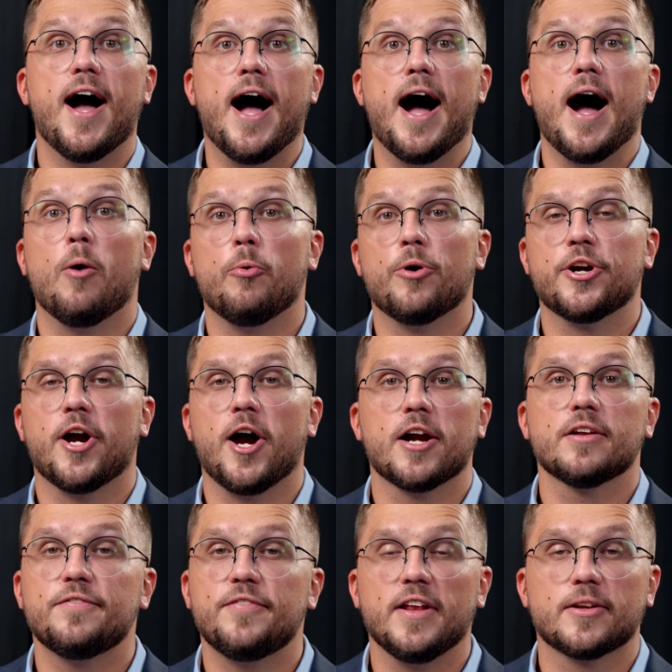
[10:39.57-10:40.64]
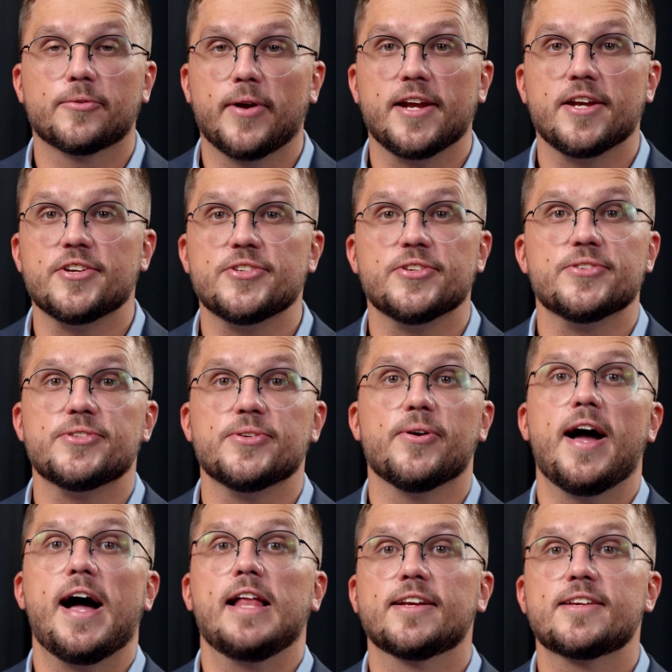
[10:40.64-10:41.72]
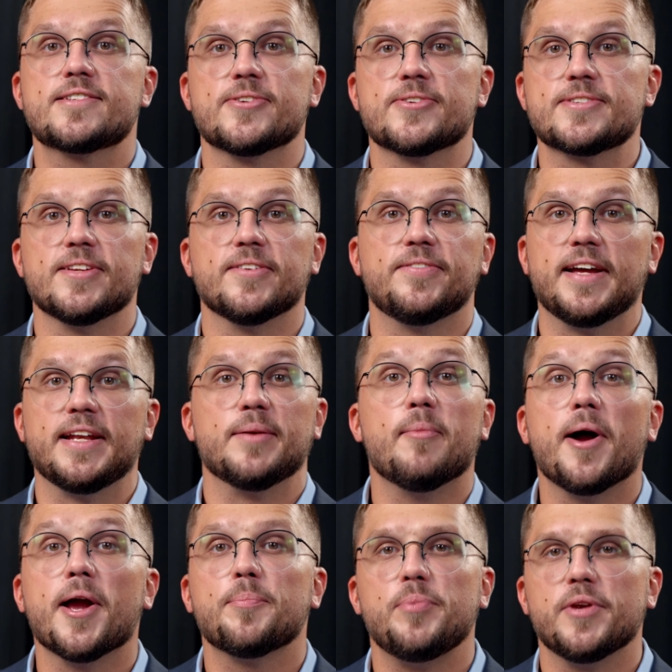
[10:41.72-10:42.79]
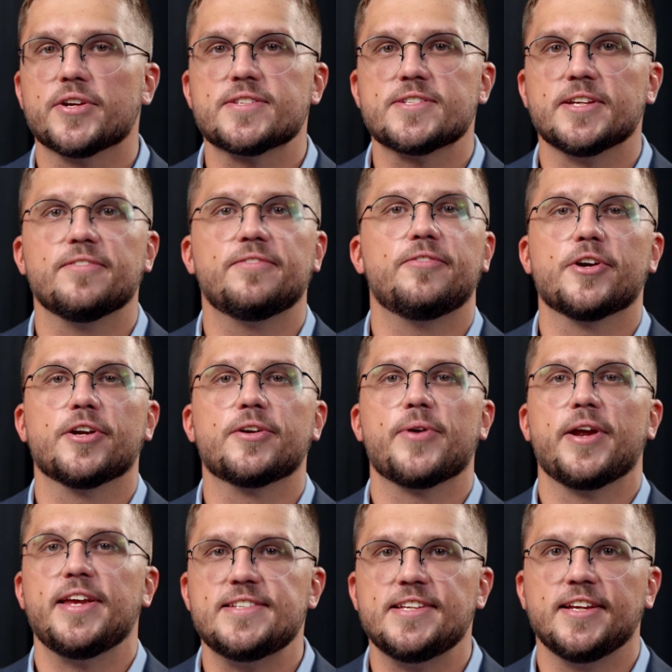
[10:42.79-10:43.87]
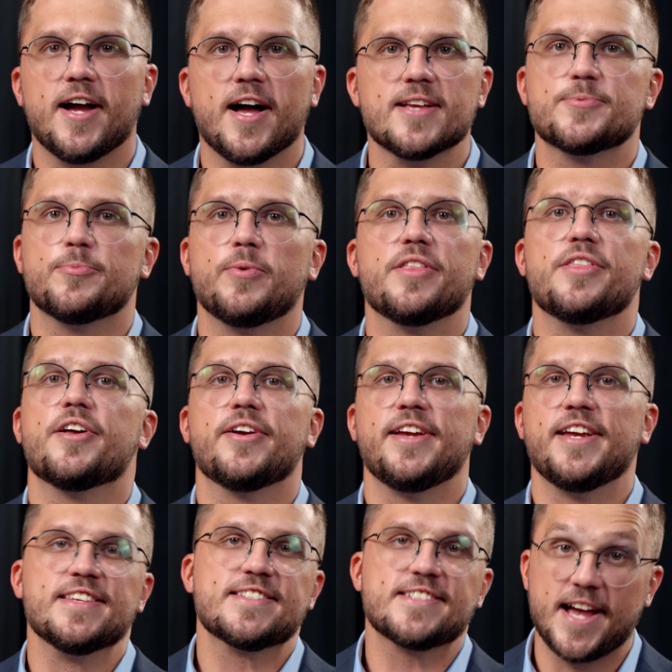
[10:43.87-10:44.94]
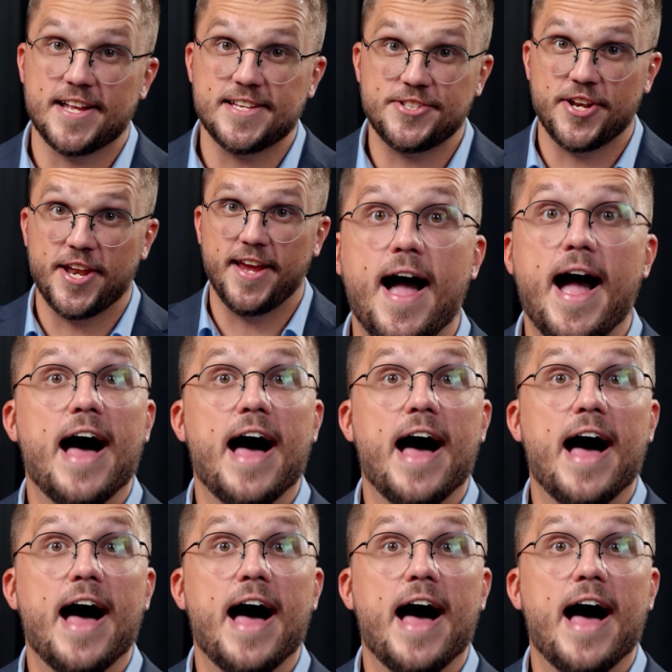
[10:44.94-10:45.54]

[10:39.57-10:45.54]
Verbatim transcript: Our heartfelt gratitude to Alex Suslov and Mike Pearson for gracing us with their insights today.